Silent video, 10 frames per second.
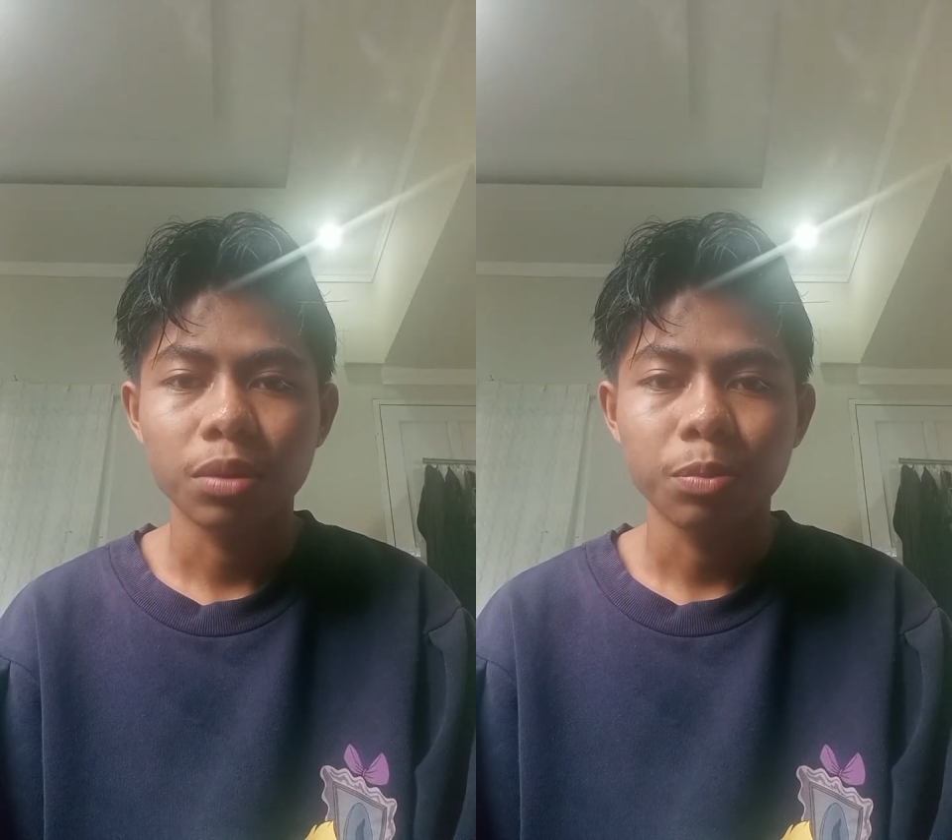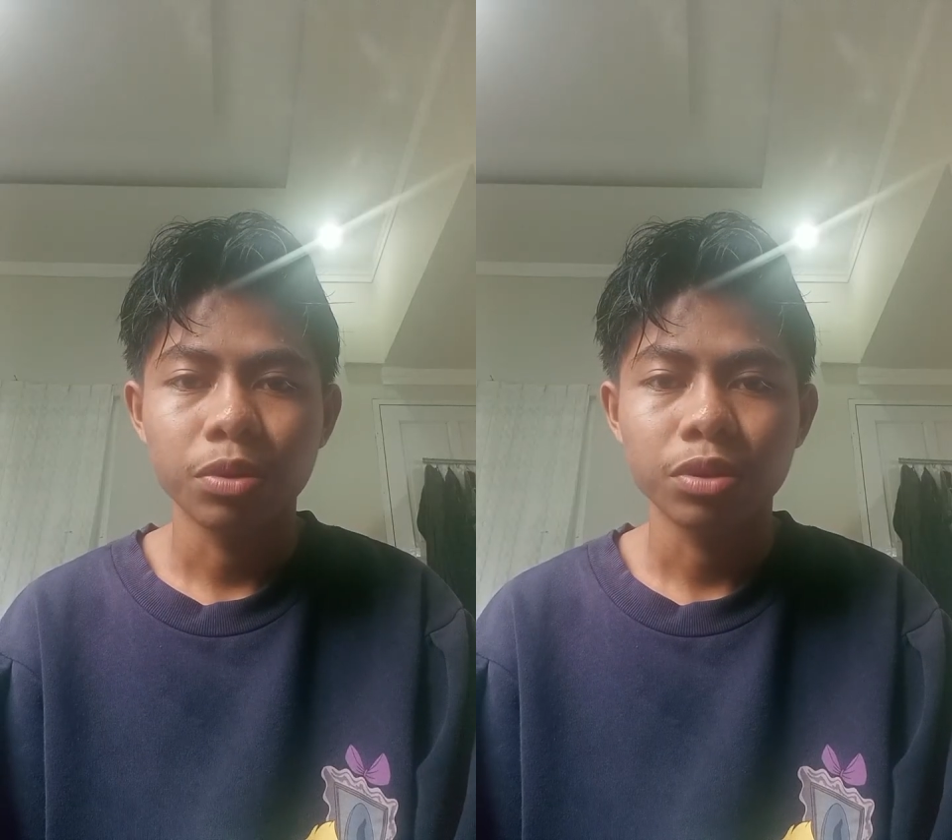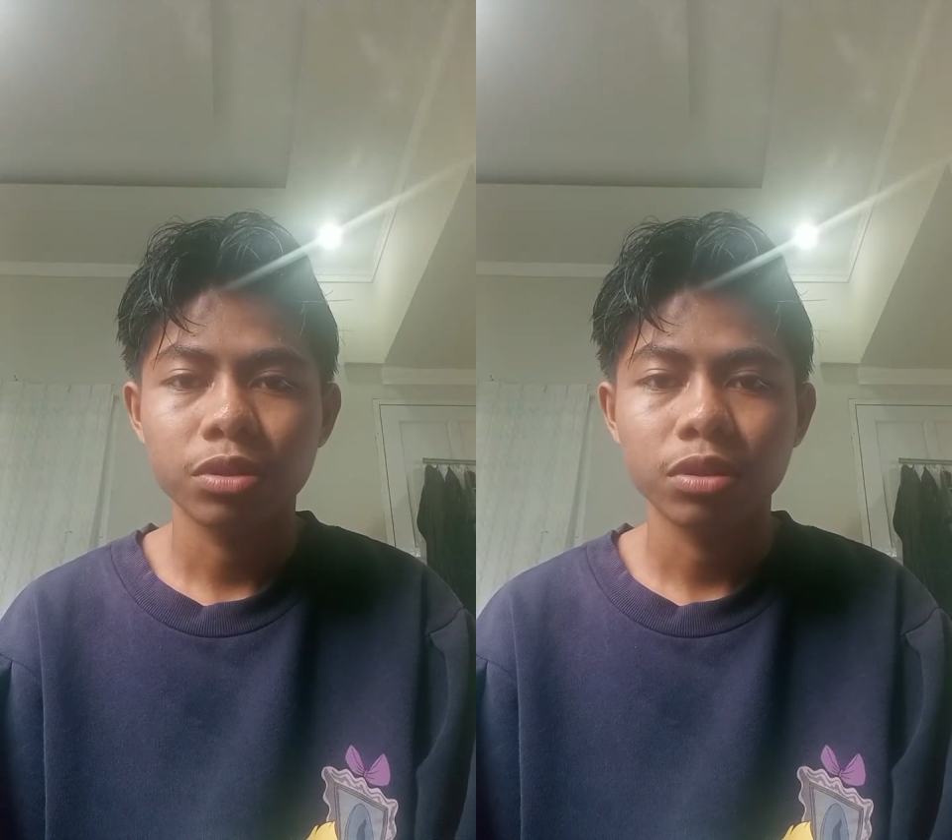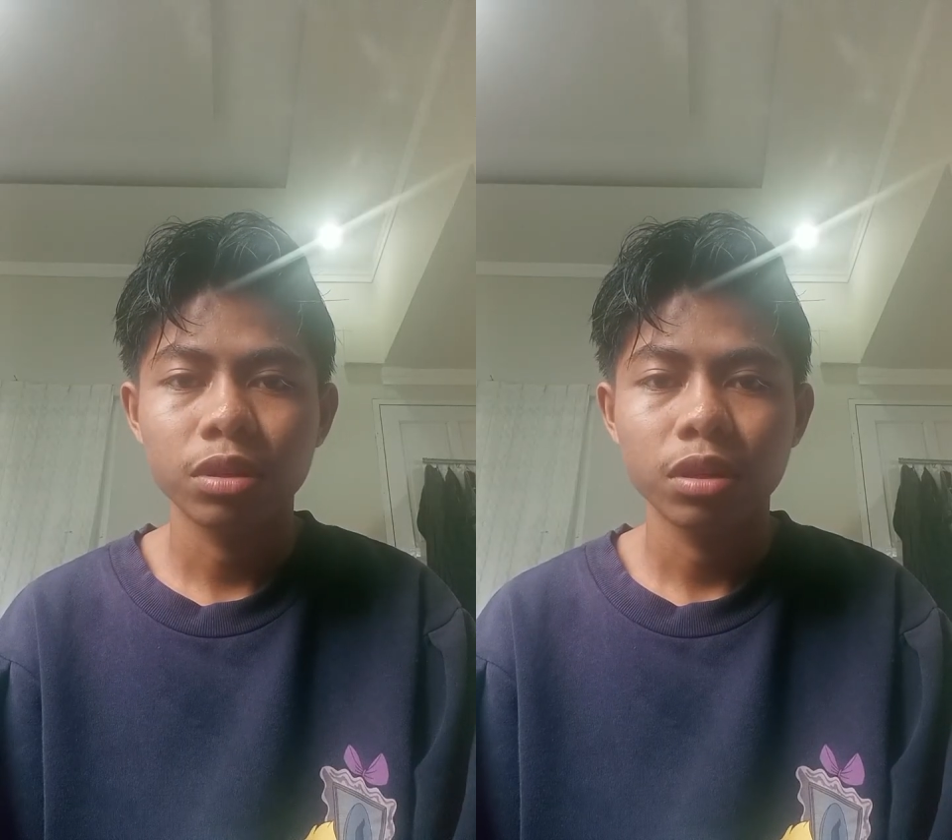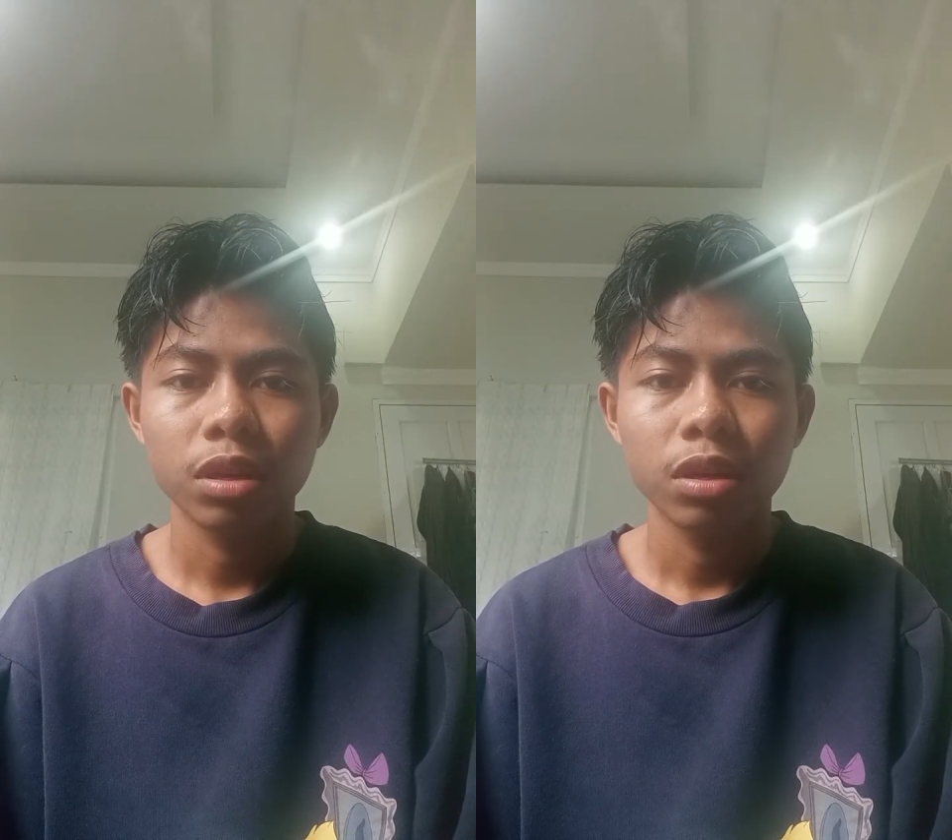
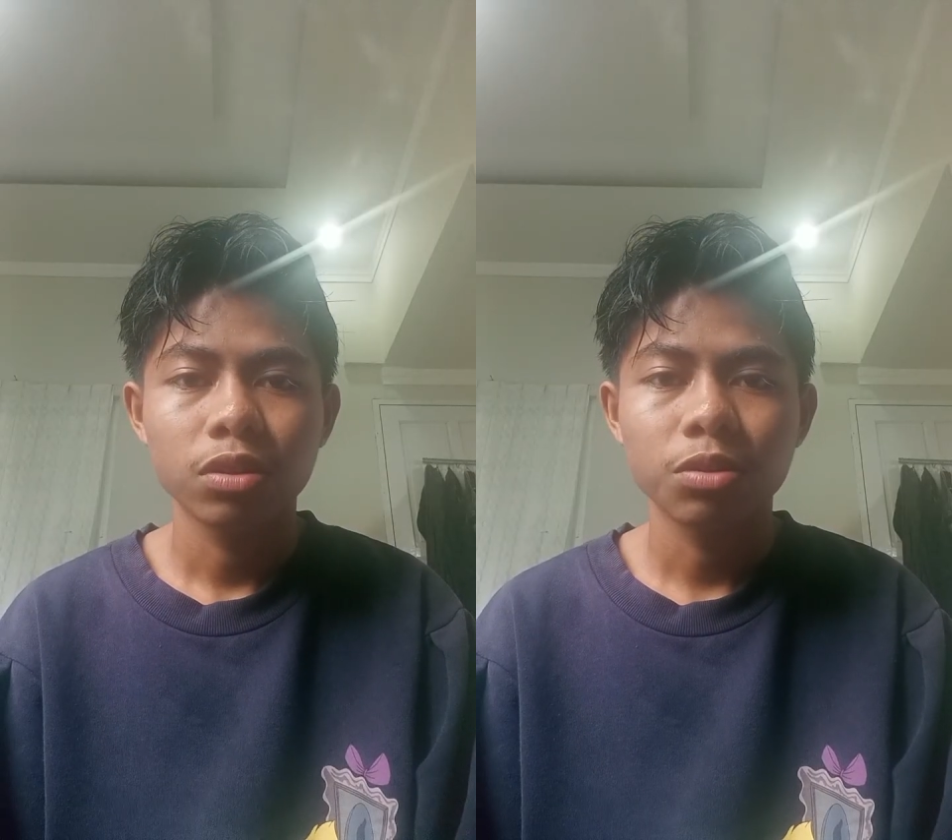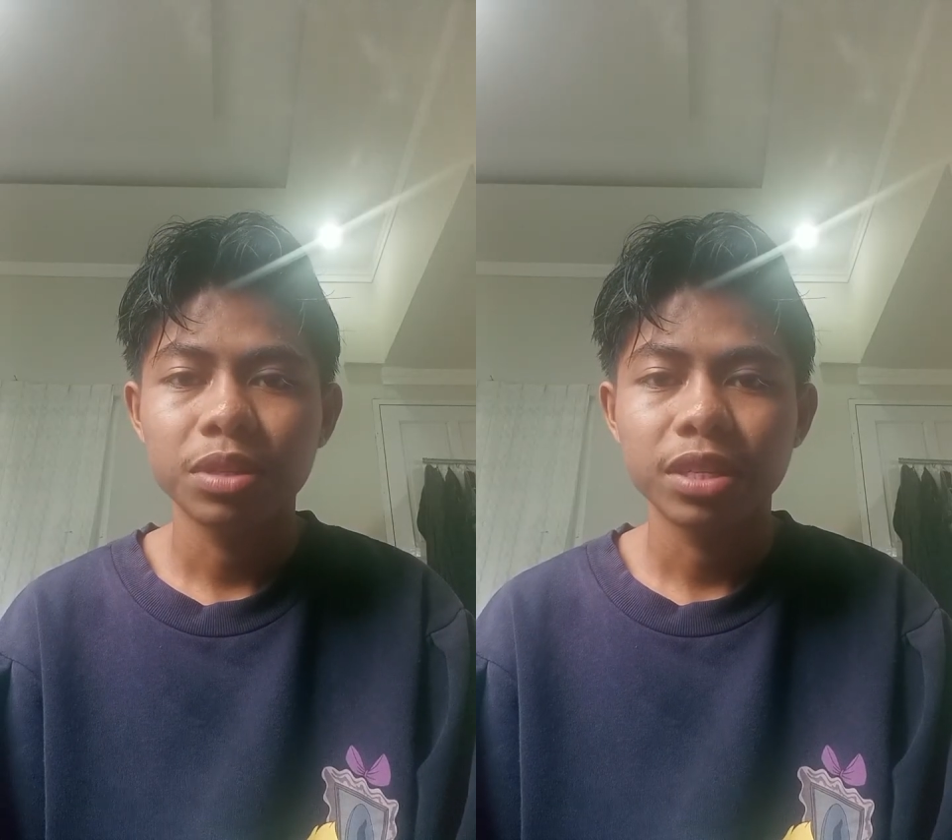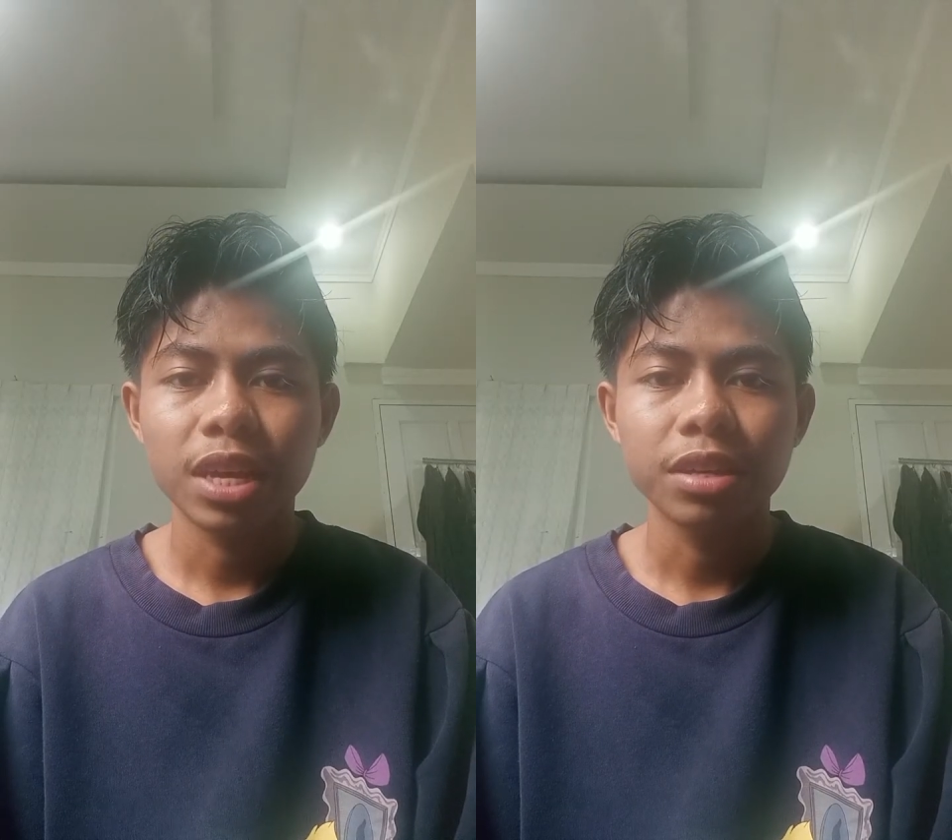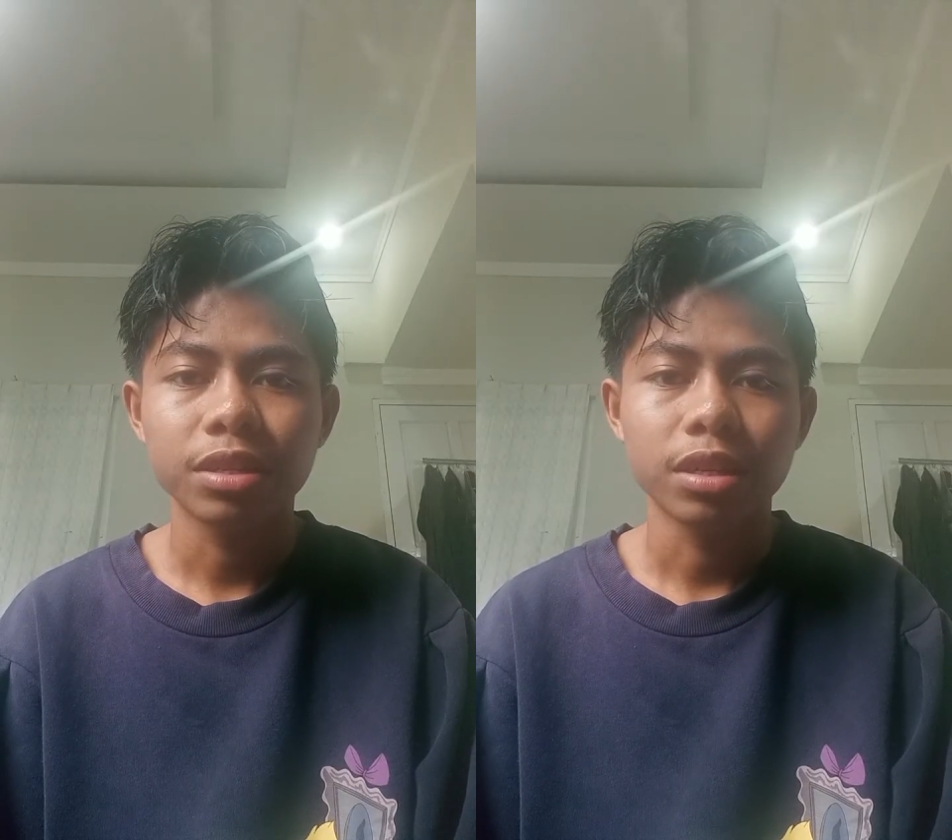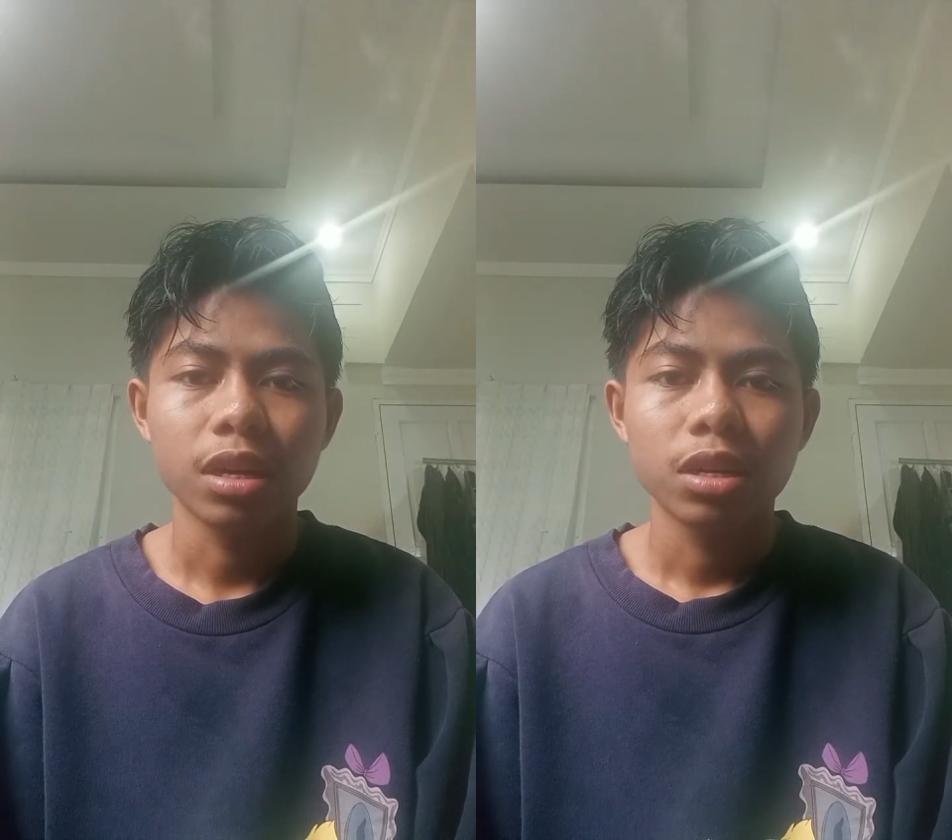person, communicator,